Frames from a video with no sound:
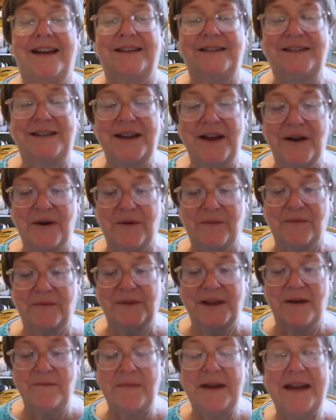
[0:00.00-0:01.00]
So
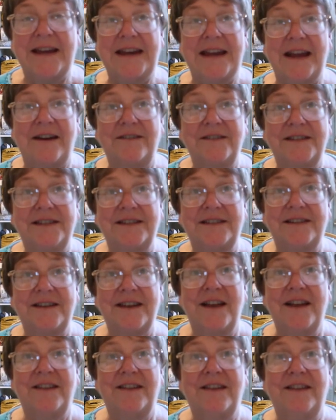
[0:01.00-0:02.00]
let me announce
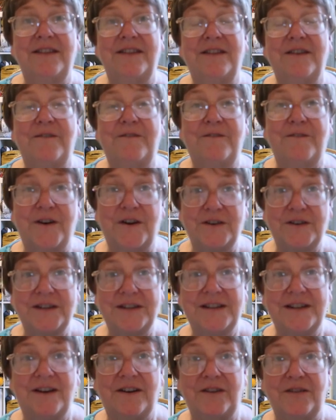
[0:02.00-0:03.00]
the
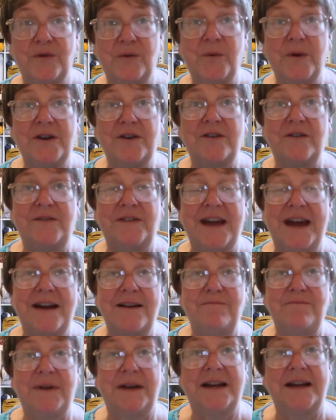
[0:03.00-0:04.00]
first or the winner of
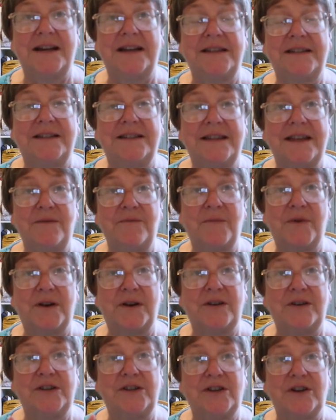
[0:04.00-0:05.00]
that because then we're
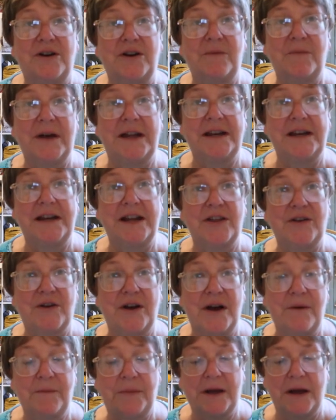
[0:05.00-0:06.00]
going to talk about
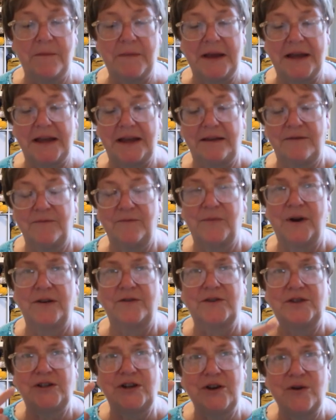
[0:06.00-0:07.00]
another upcoming,
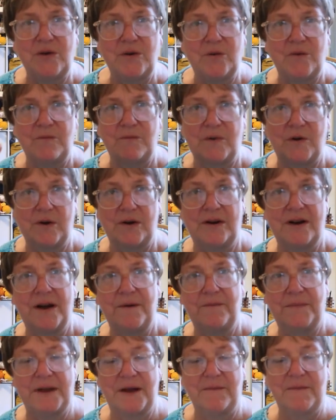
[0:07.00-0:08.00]
well, two more
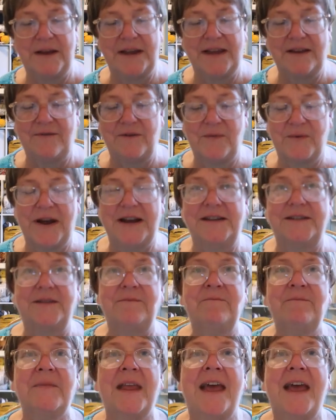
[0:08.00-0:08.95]
upcoming giveaways.